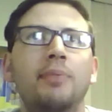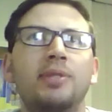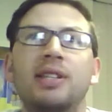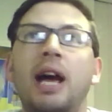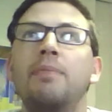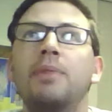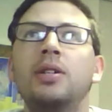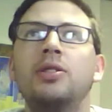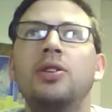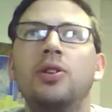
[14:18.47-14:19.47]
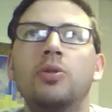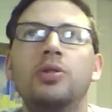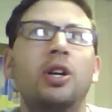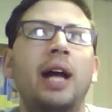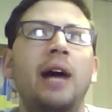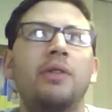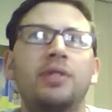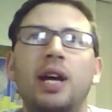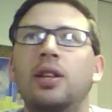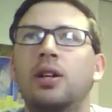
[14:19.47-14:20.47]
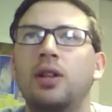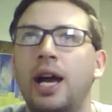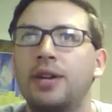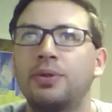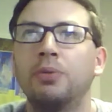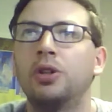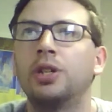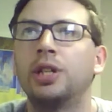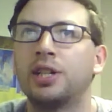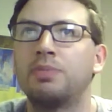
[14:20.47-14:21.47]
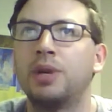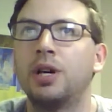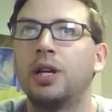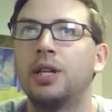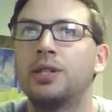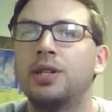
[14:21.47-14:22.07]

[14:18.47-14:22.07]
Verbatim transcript: stipend to use on an outside of the classroom learning experience.